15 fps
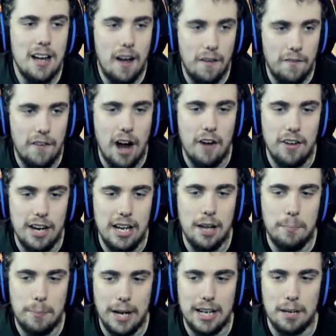very
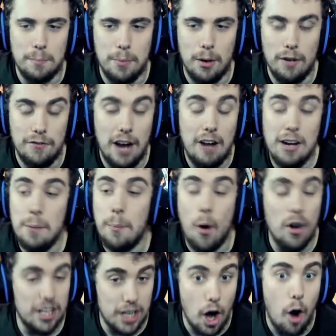big, very
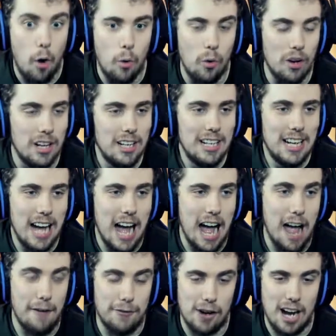important goal
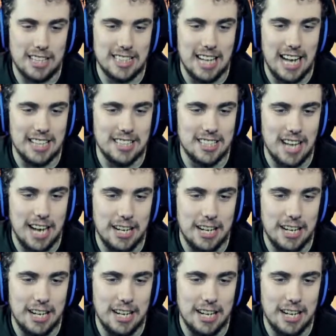for Atalanta.